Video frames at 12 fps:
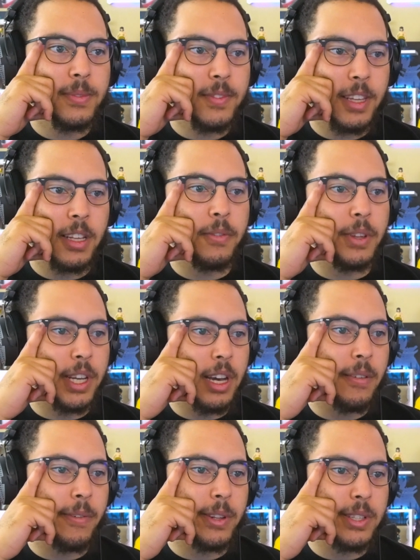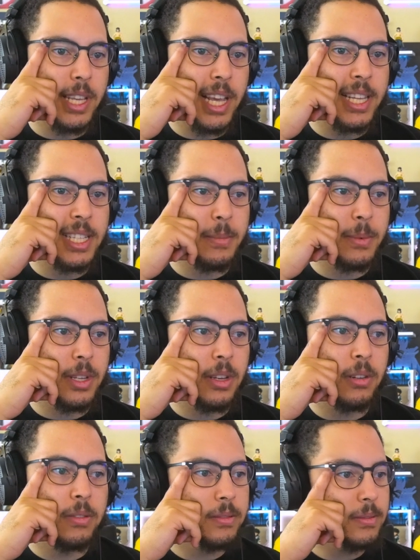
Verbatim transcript: I love the confidence he has in himself.